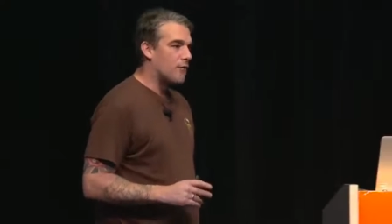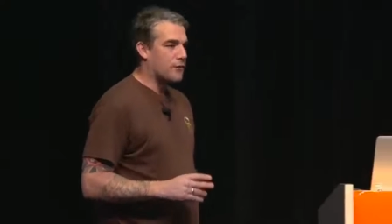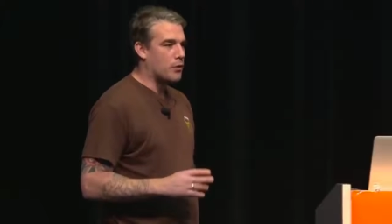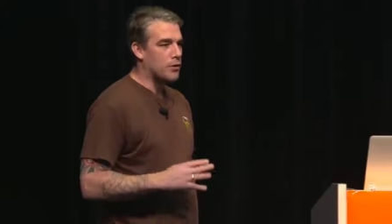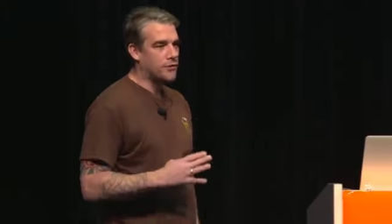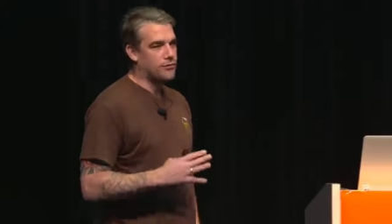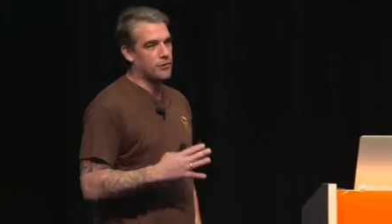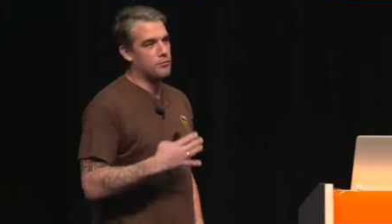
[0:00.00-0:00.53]
Of
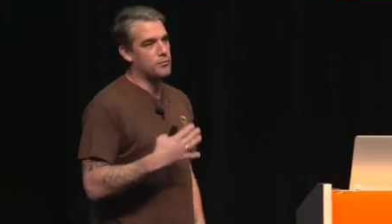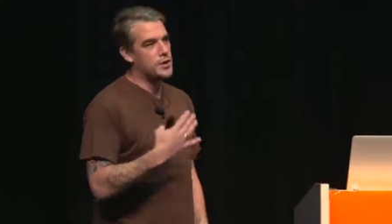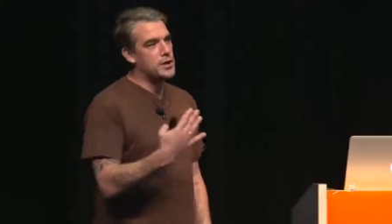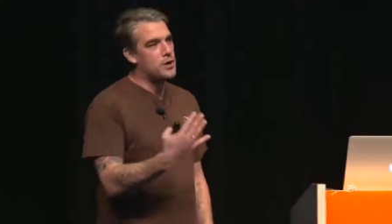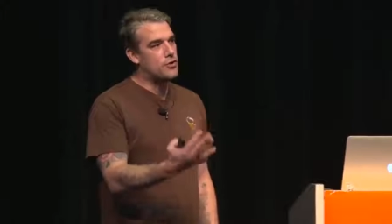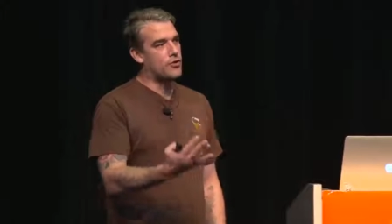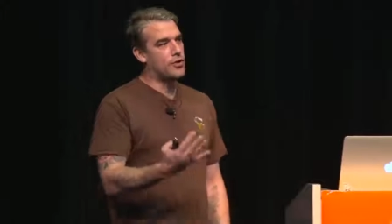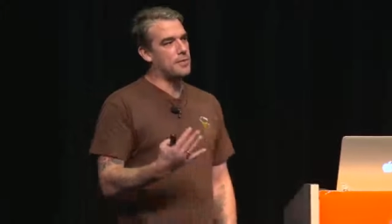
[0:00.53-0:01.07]
course, the
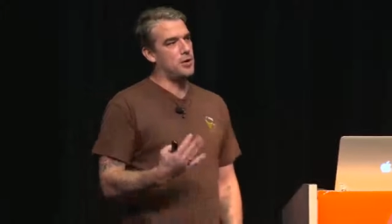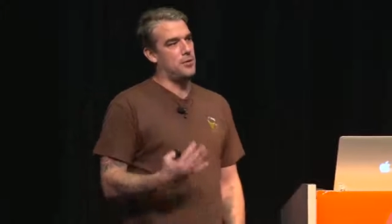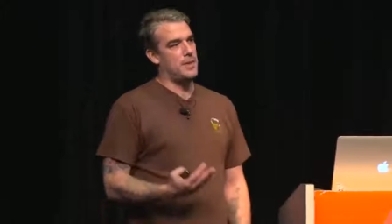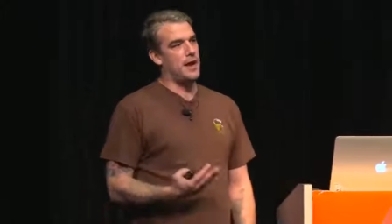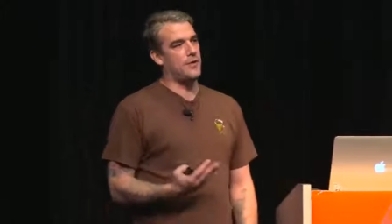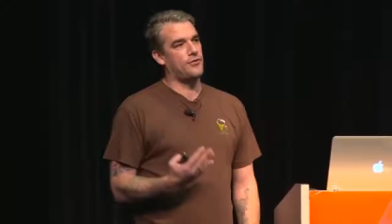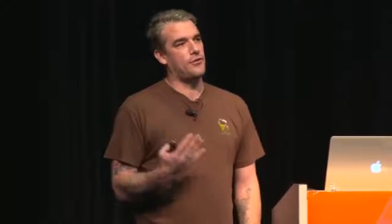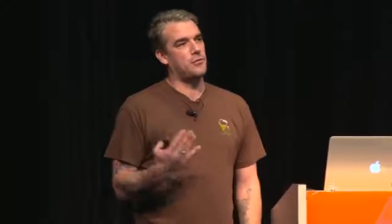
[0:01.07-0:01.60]
real criminal
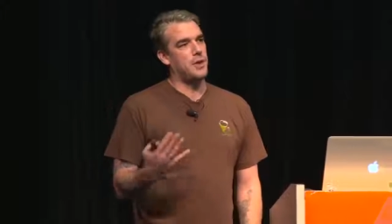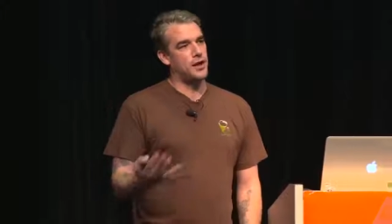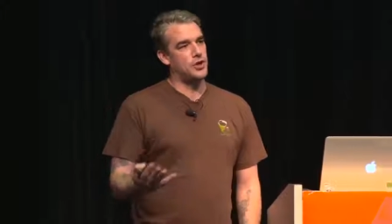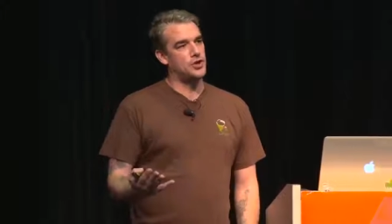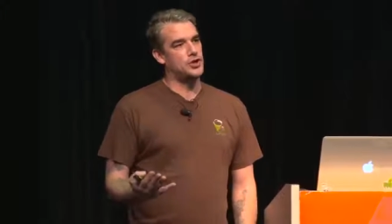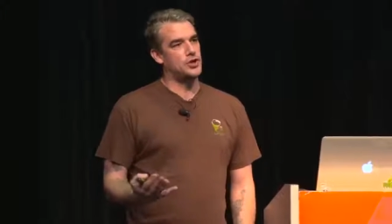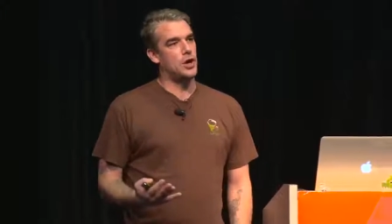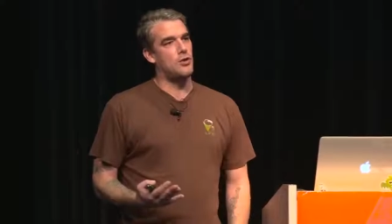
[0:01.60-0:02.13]

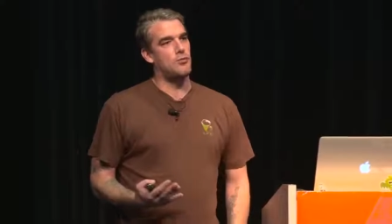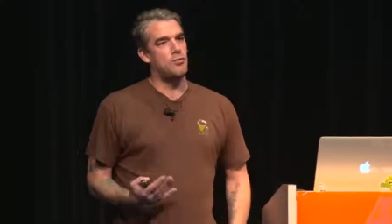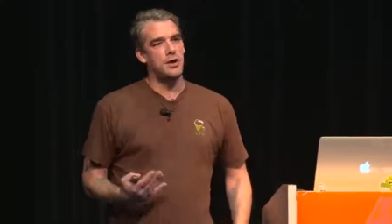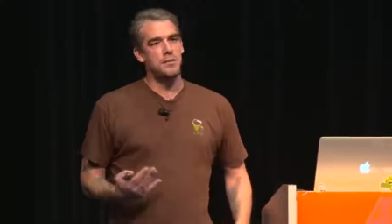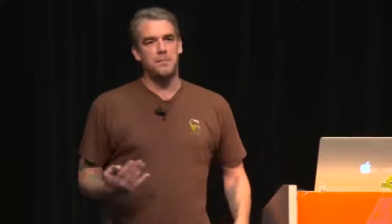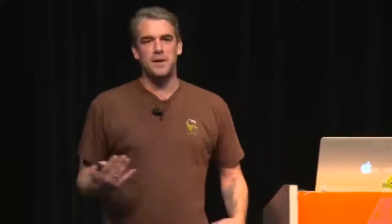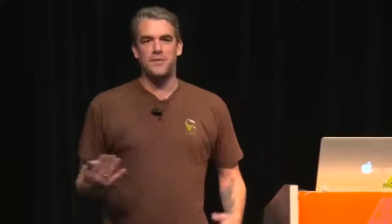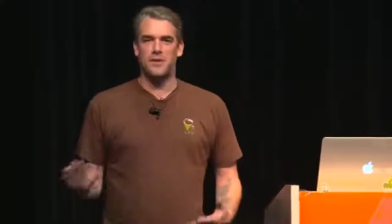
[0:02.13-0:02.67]
mastermind show
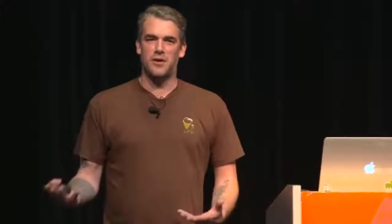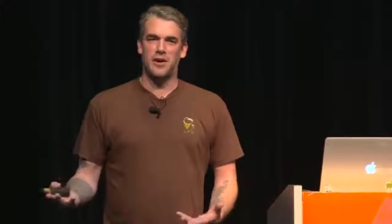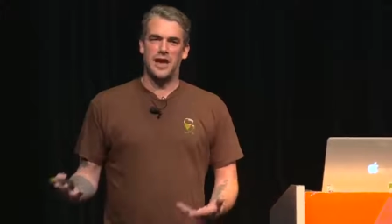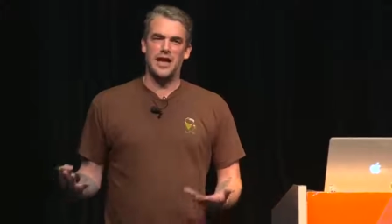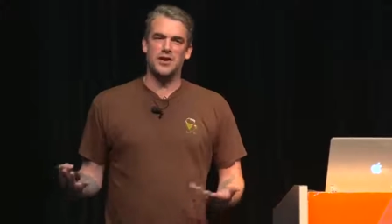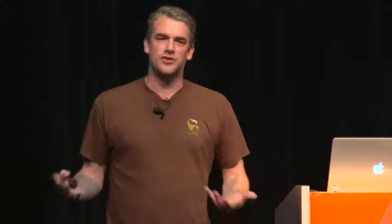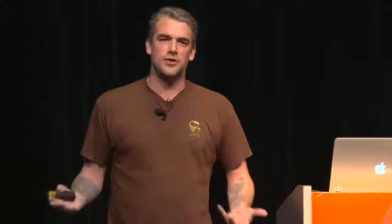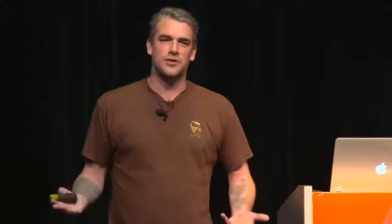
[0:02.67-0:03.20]
wouldn't be
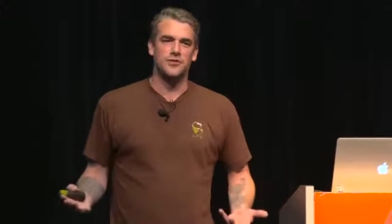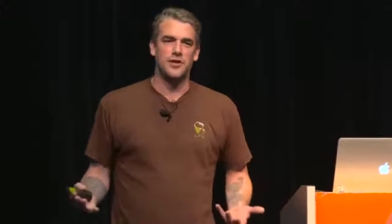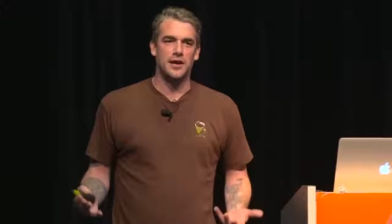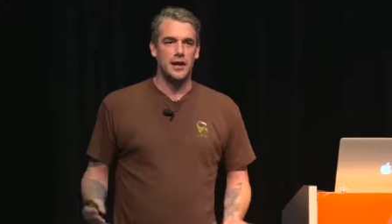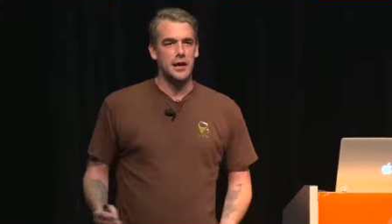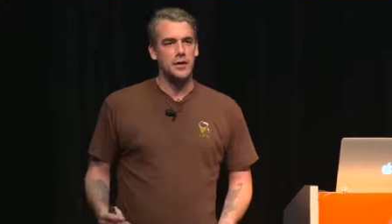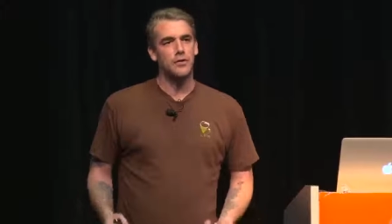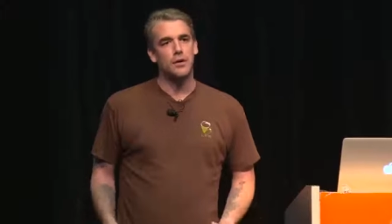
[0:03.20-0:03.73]
very
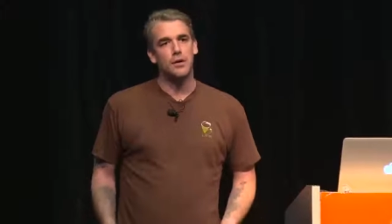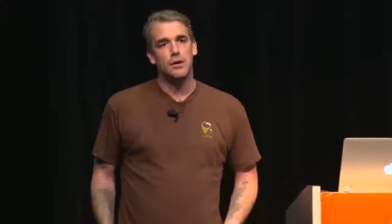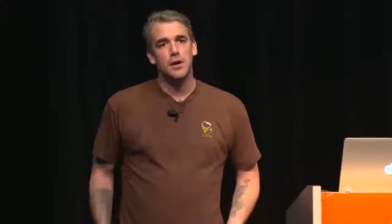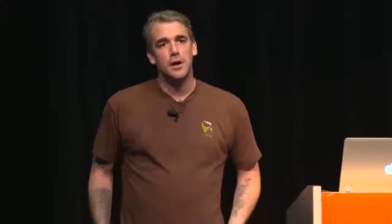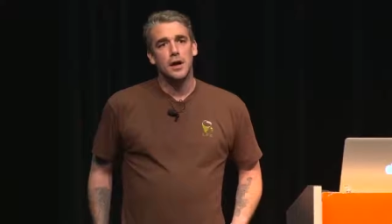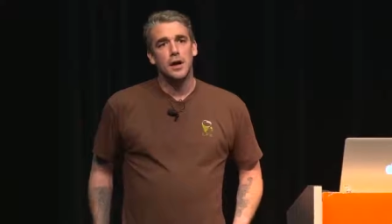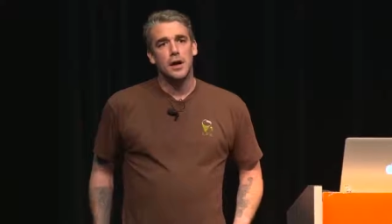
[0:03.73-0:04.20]
interesting either.